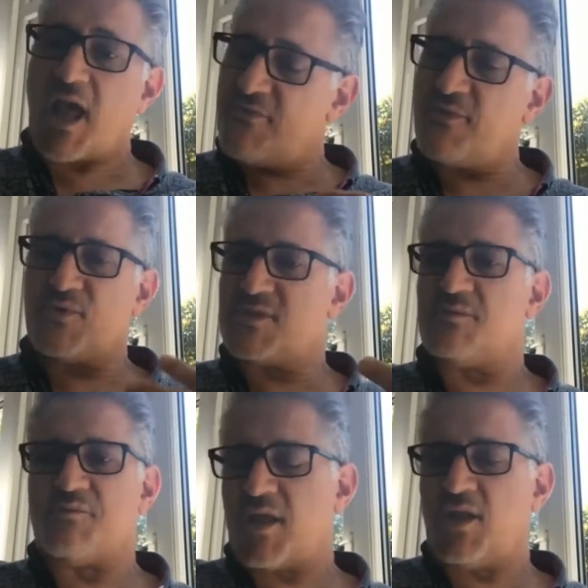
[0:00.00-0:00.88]
If it was,
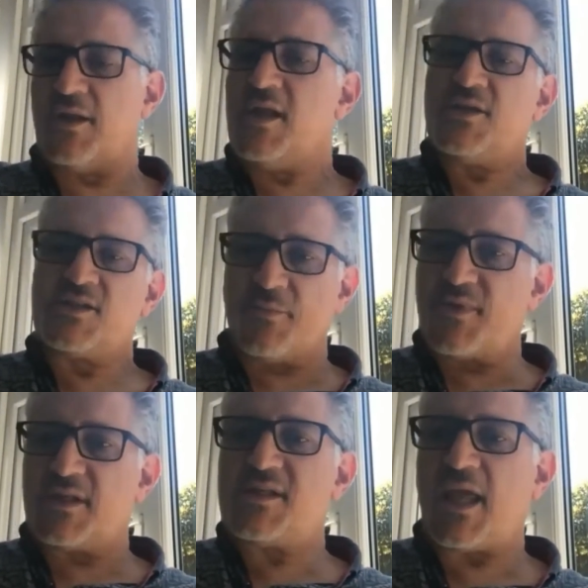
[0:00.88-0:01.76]
you know, some of
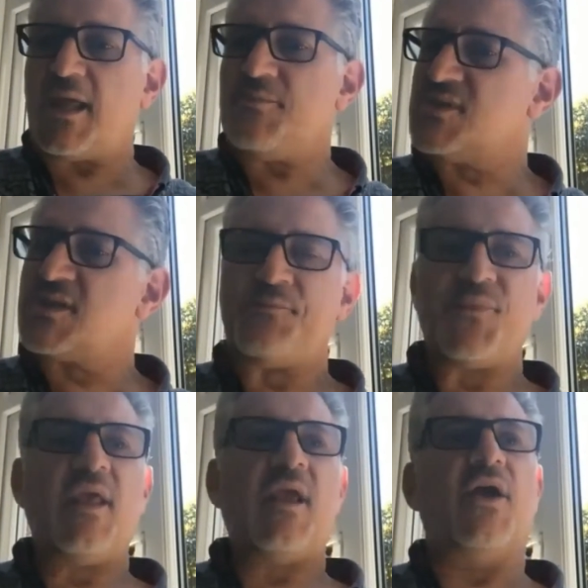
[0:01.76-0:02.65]
the teams
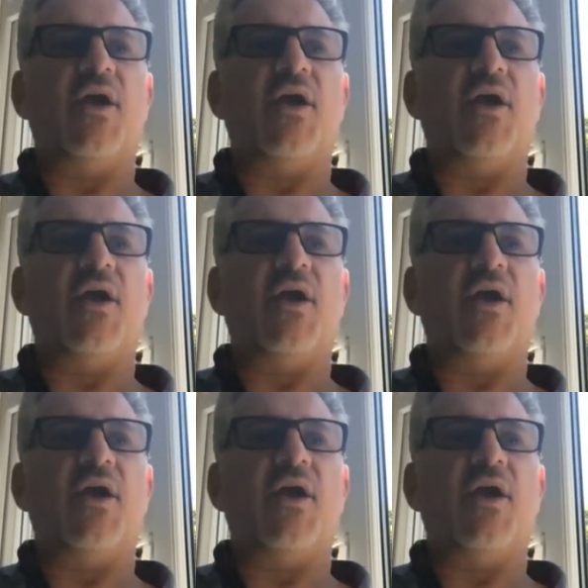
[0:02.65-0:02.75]
are